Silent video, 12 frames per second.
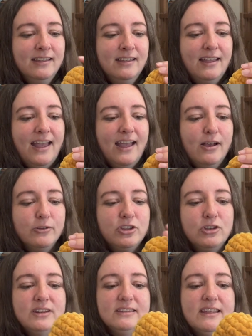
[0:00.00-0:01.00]
How
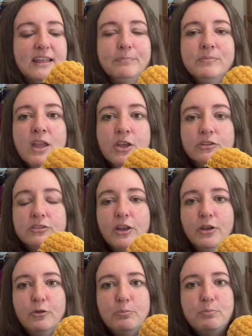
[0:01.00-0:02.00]
cute is he?
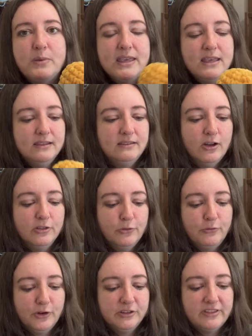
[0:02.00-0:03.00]
So bees are the
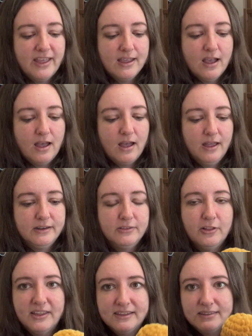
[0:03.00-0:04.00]
first thing on the
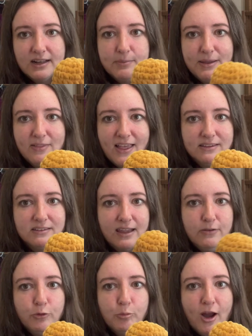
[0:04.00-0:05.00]
list that I made last
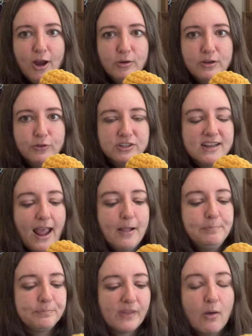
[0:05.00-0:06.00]
night for priority for
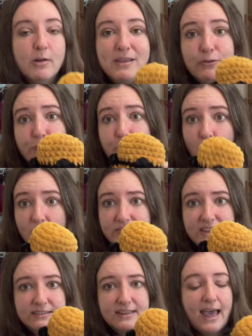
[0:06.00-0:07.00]
today. I want to make four of
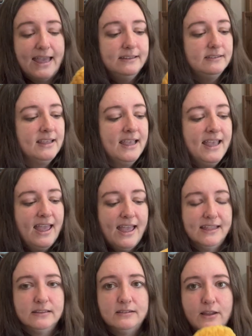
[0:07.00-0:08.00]
these guys.
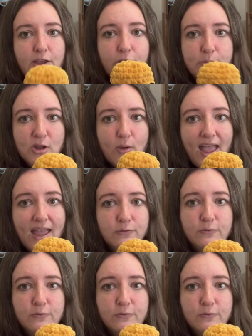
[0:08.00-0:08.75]
And so I'm going to go ahead and